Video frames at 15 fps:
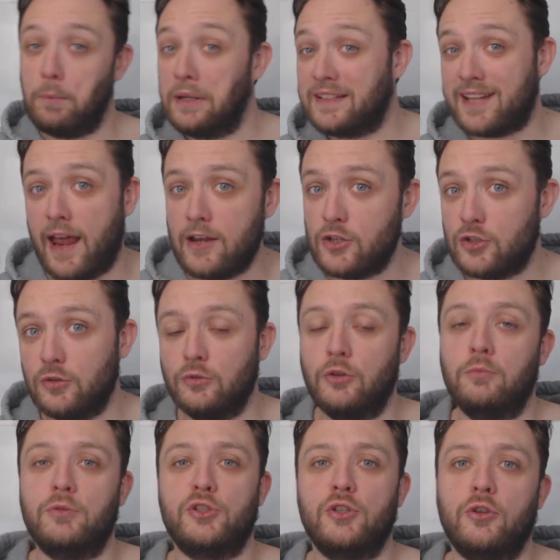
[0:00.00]
potential
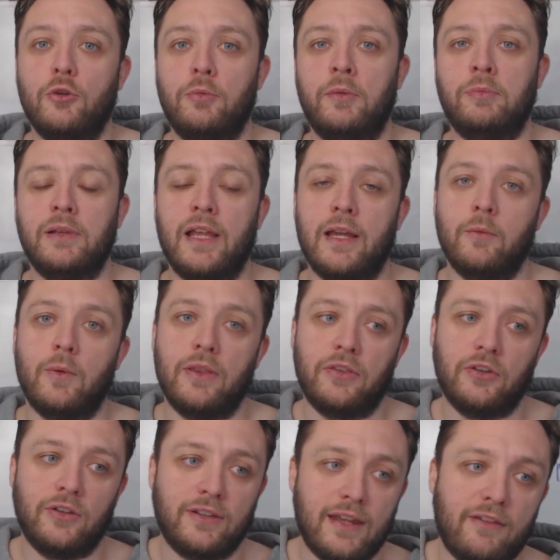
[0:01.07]
numbers you could be playing with.
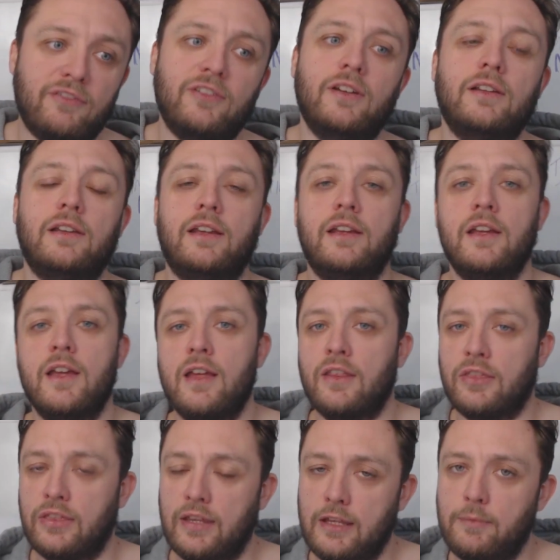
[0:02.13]
So definitely
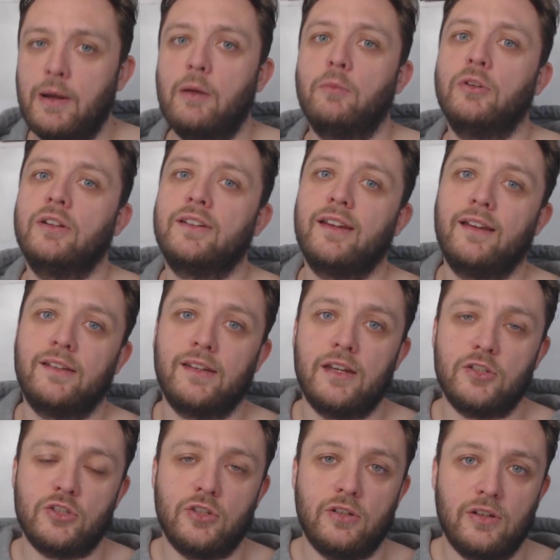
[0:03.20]
think about
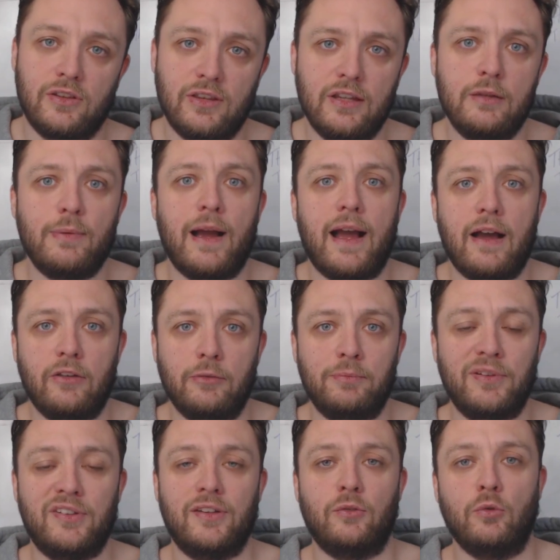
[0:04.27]
monetization, think about how the
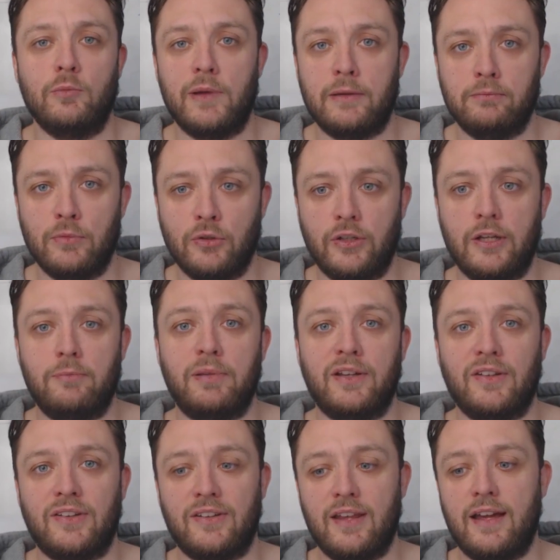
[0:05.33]
business will make money,
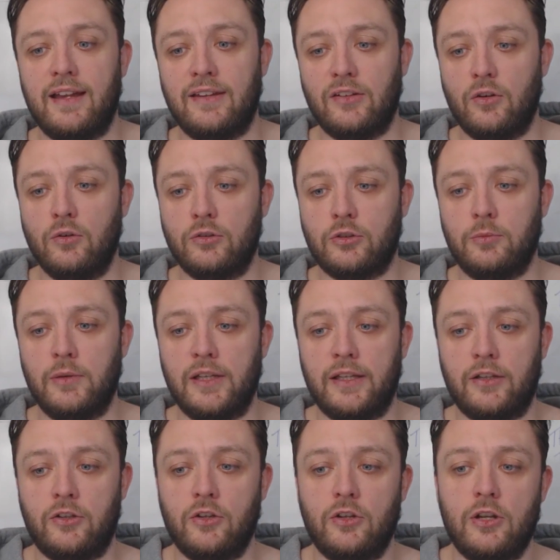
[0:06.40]
because that is
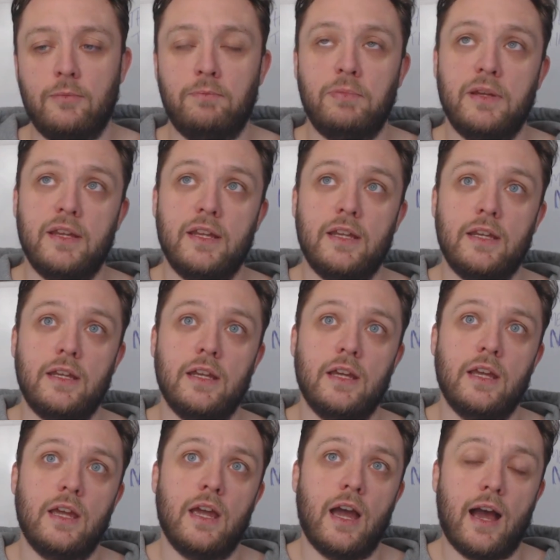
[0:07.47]
ultimately going to be
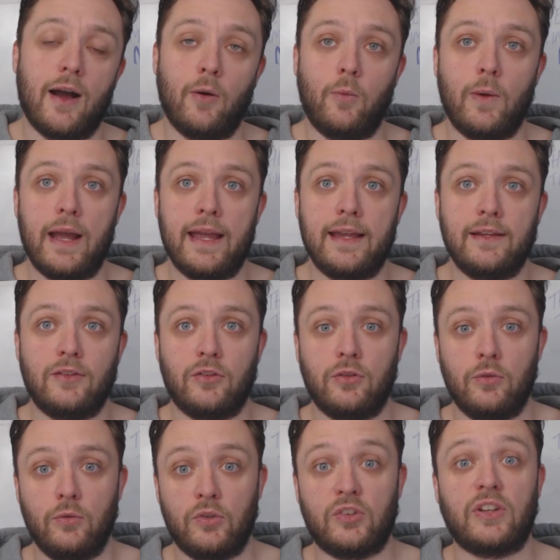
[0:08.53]
a way
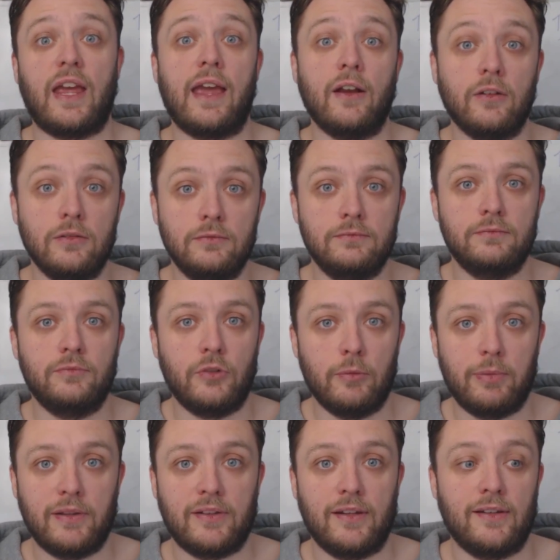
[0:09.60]
to scale the
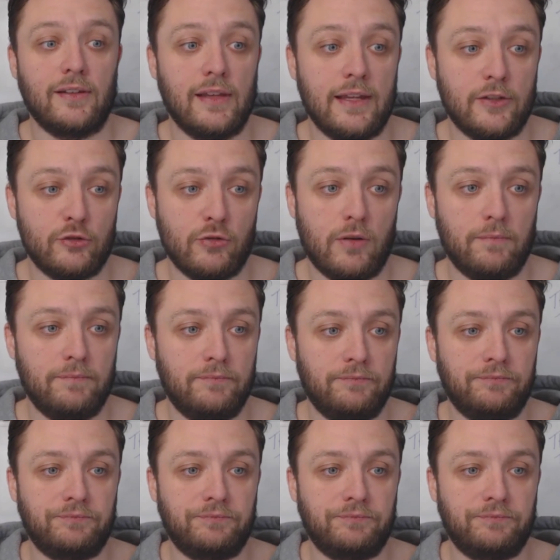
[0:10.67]
business later on.